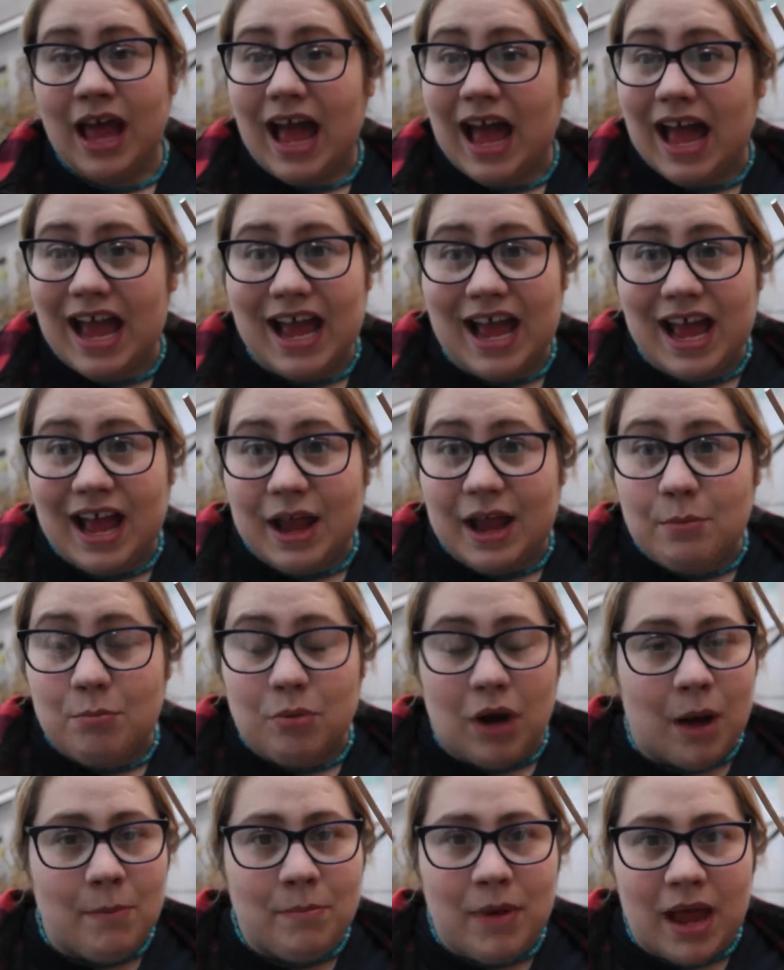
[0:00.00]
a
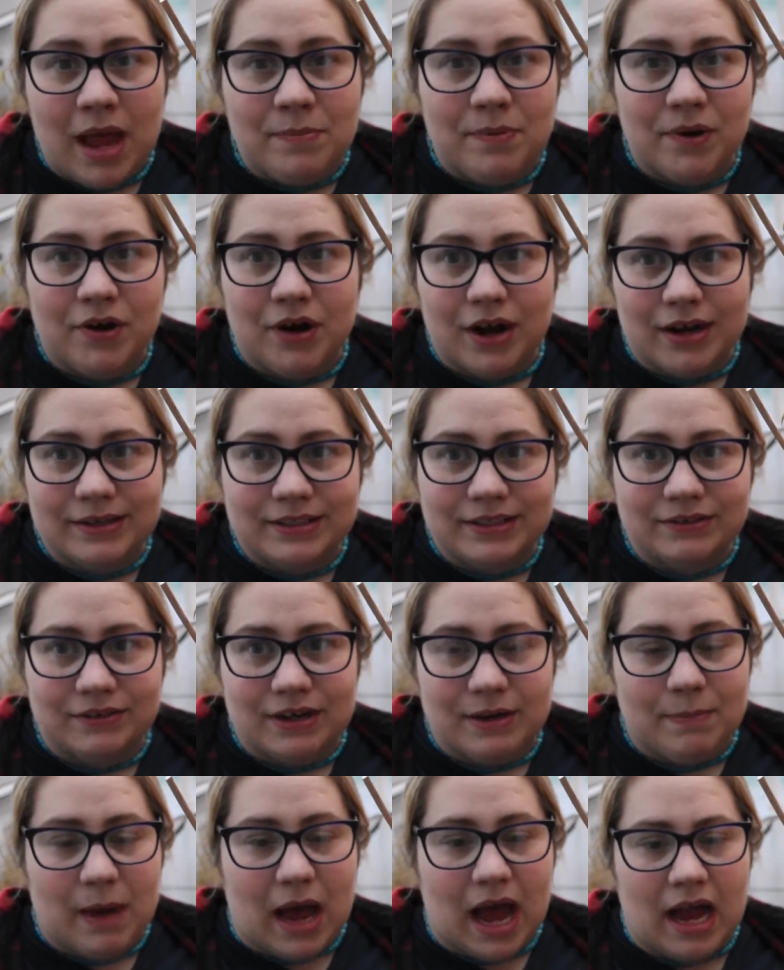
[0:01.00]
brown paper
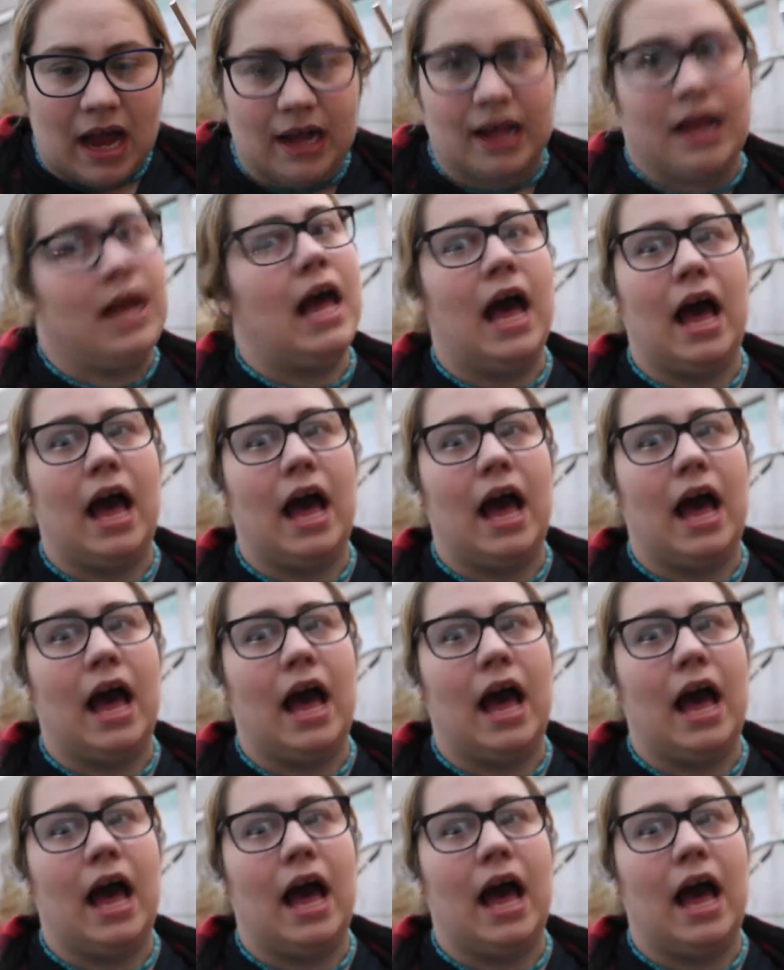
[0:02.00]
grocery bag.